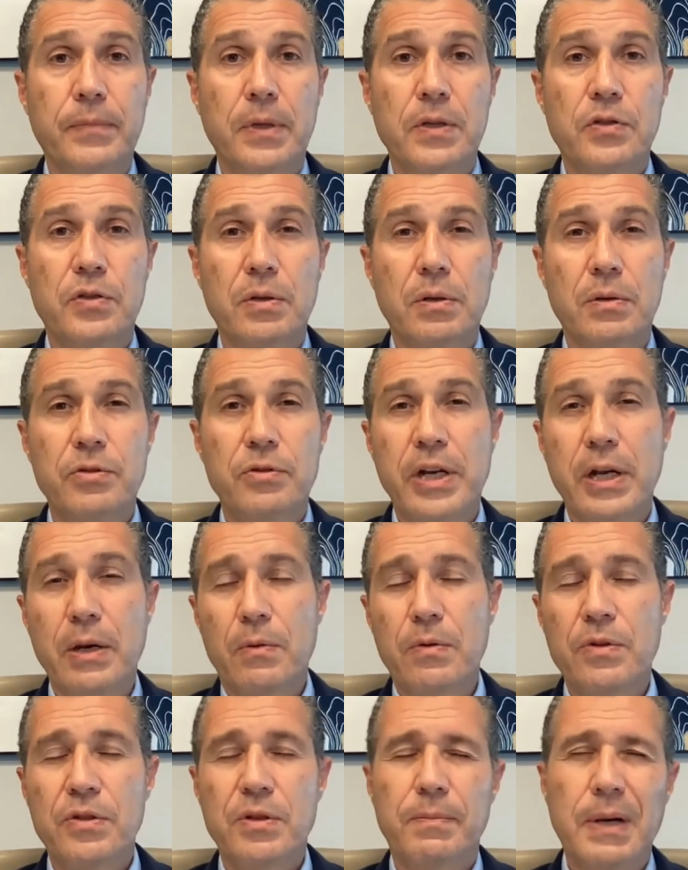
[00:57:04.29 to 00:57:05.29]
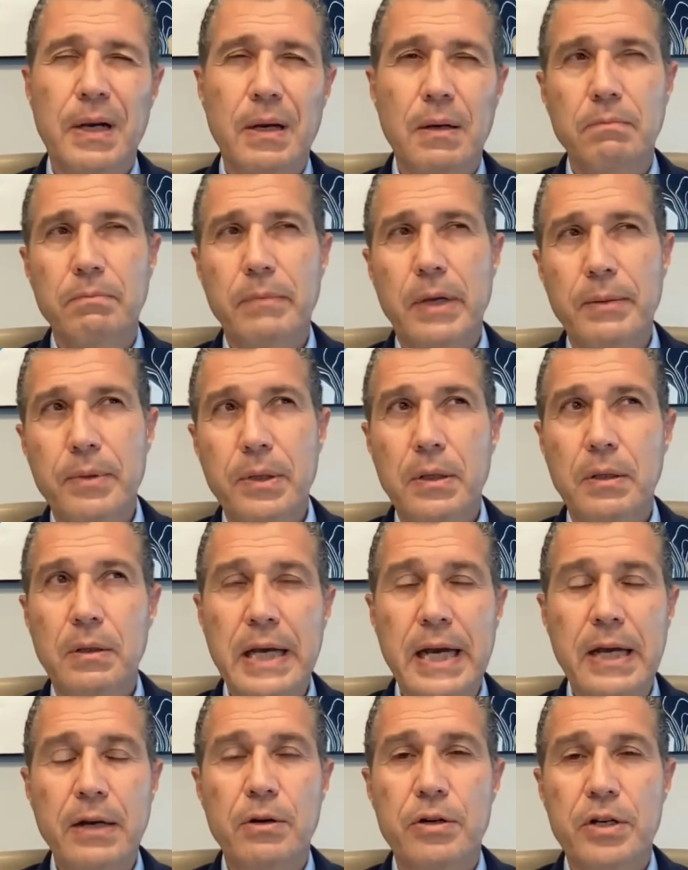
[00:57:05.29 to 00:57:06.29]
And so Jake was about
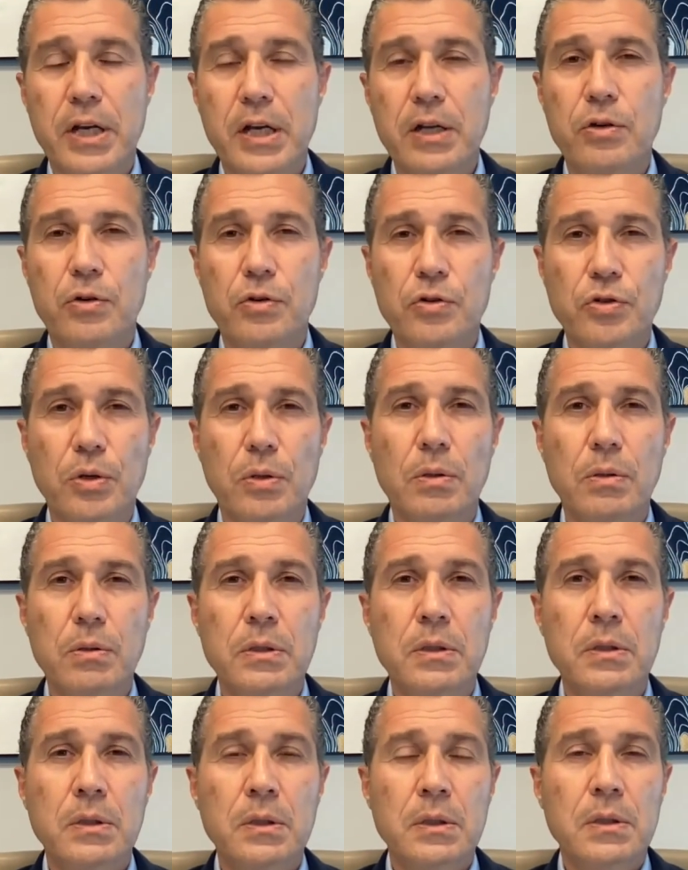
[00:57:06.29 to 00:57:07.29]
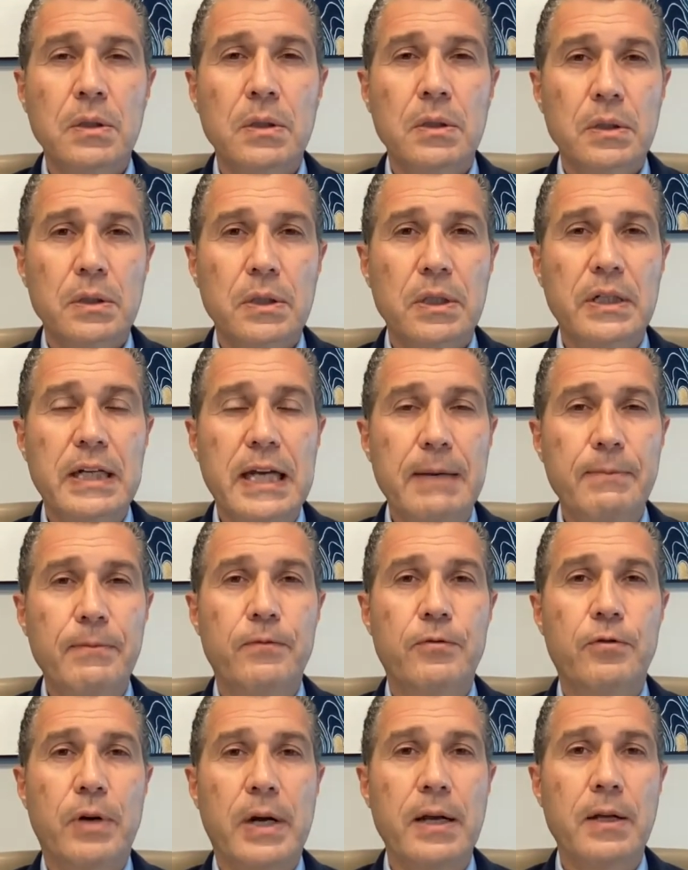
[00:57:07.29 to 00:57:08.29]
maybe nine or 10 years old at the
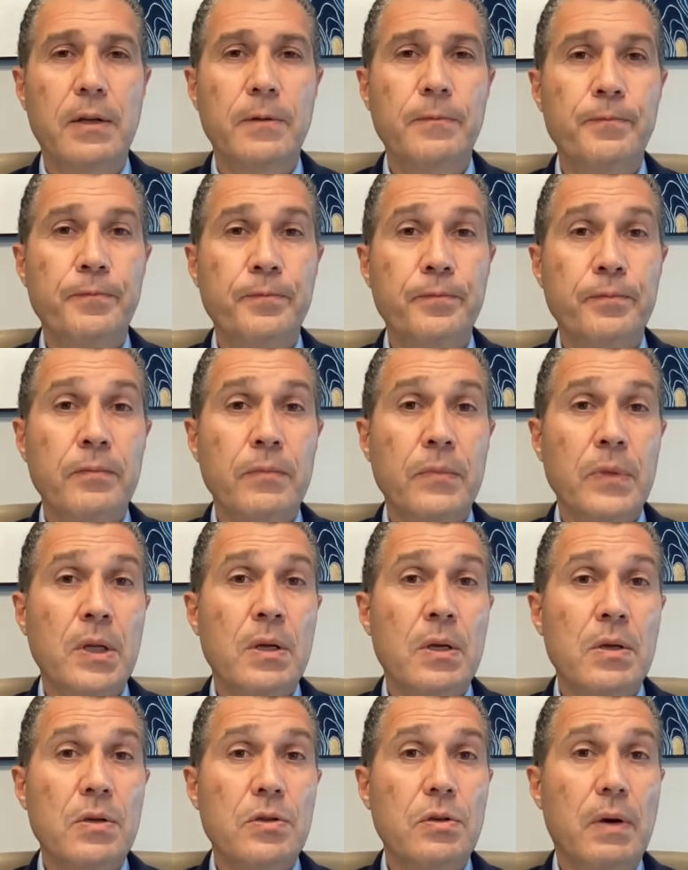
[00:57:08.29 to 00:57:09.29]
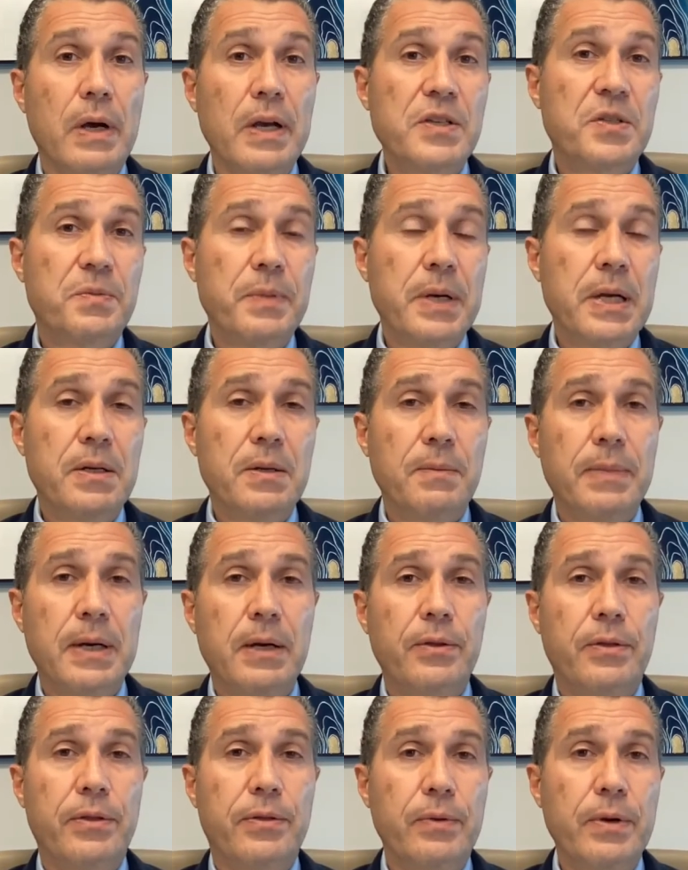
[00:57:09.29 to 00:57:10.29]
time of trial. So I spent
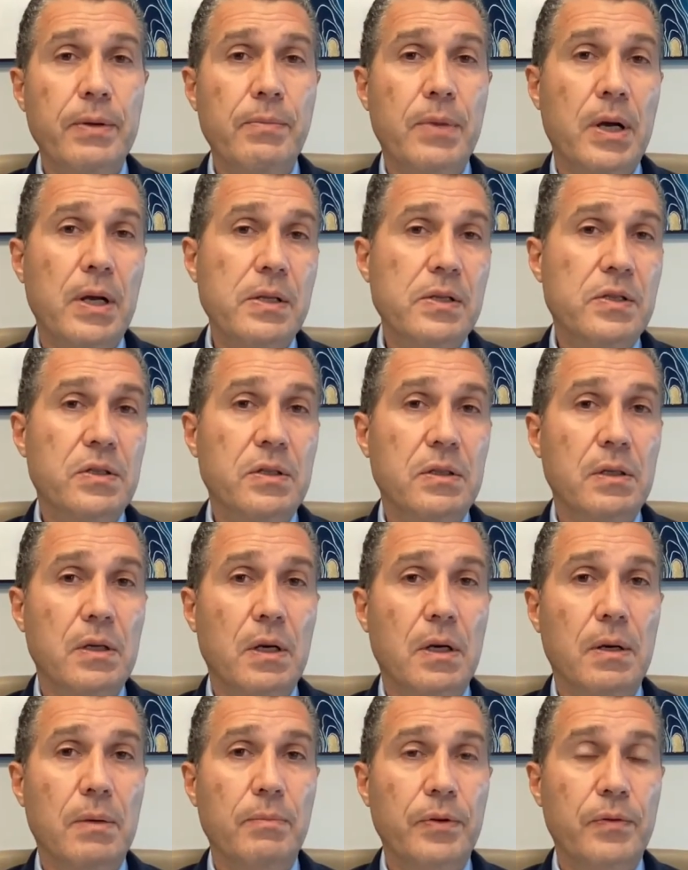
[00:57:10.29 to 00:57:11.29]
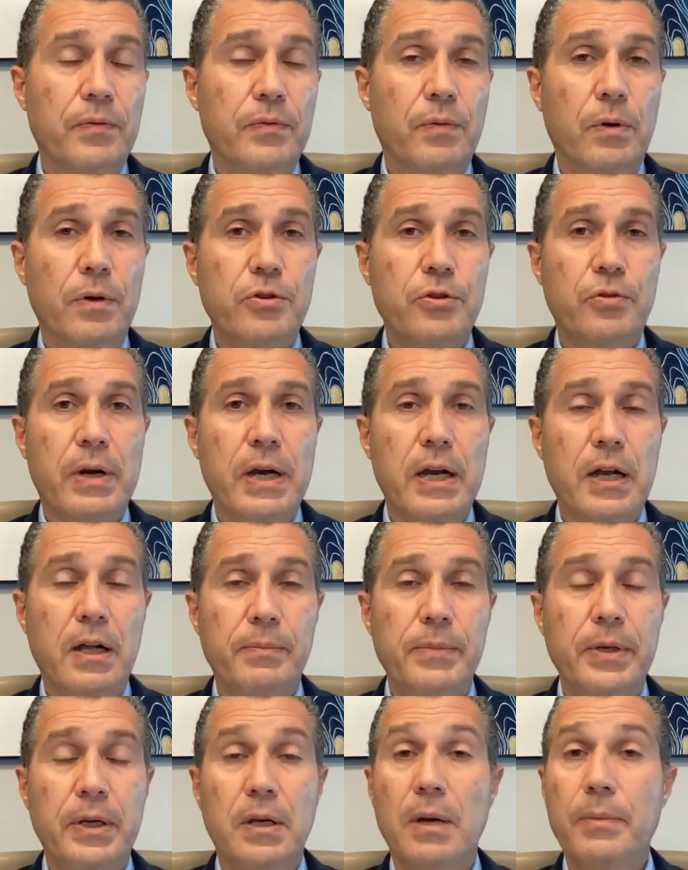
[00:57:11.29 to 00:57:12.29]
about three months uh, before
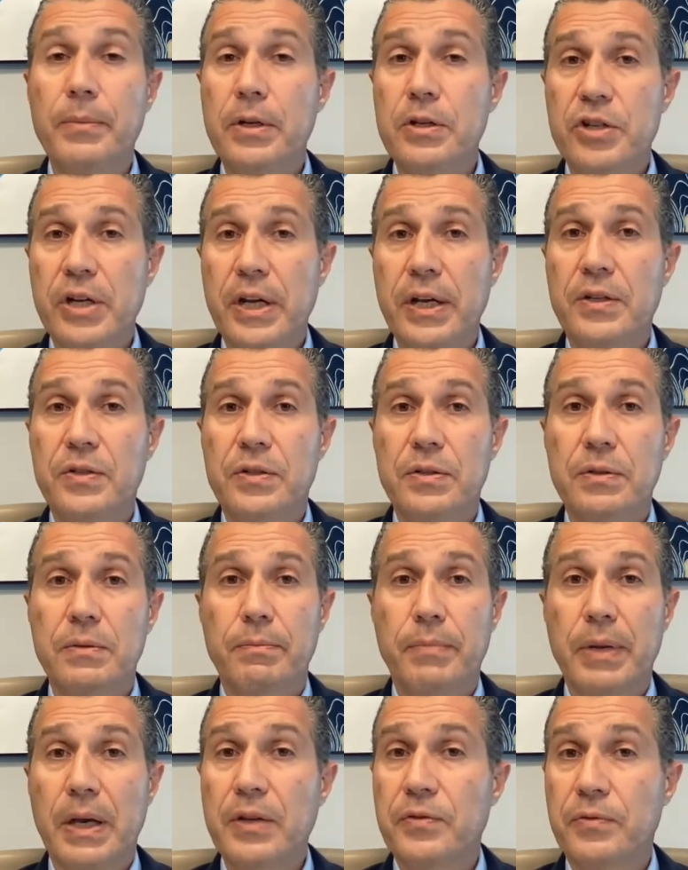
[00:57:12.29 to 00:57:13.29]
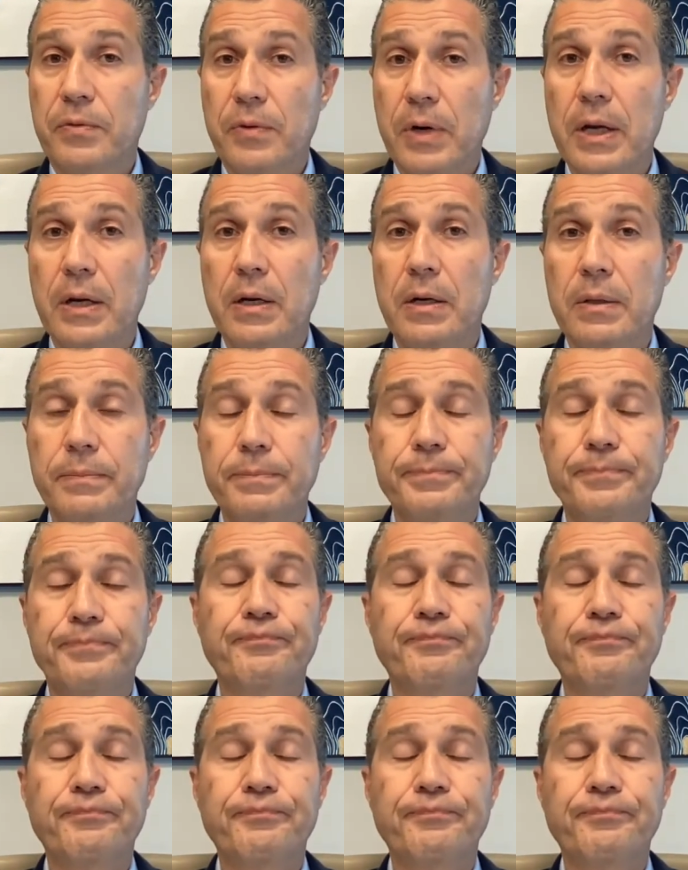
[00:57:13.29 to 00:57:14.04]
trial becoming Jake's best friend.